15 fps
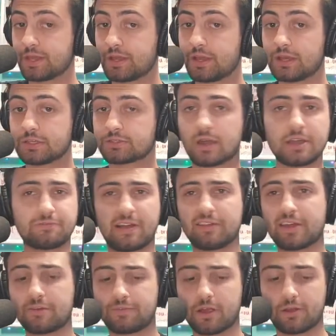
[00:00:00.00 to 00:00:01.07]
So I found
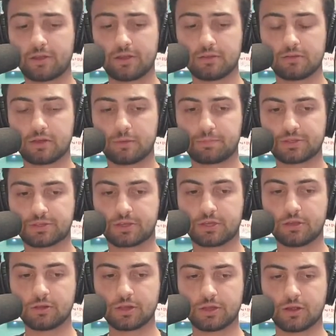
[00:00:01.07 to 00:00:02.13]
that very
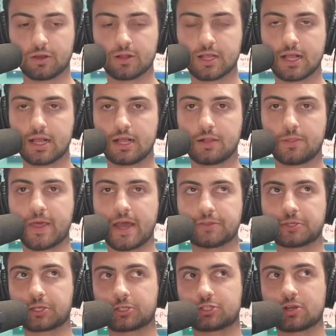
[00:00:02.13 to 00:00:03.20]
peculiar, that
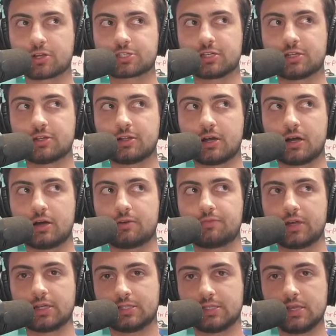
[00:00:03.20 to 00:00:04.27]
the construction of
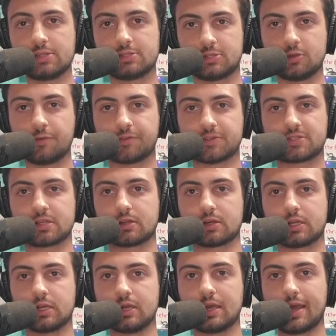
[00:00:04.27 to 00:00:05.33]
a D2
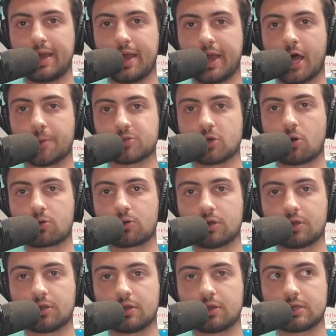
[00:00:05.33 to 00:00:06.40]
facility helped
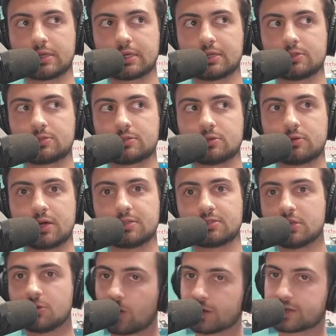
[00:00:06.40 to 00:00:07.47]
Oakland get into a
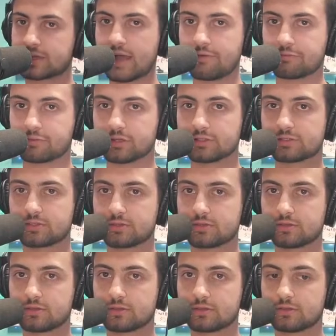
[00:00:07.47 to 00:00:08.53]
D1 conference.
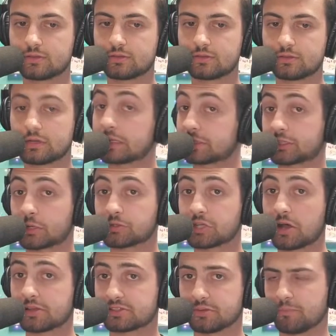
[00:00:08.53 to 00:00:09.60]
I thought that was
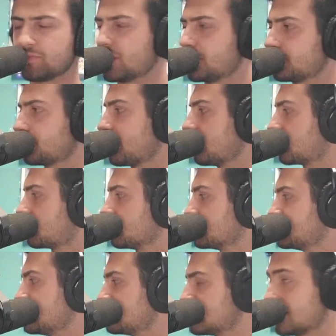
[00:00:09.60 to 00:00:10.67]
awesome. That was a very cool
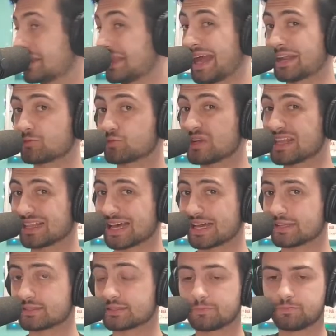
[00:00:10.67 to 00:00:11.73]
detail that I didn't realize.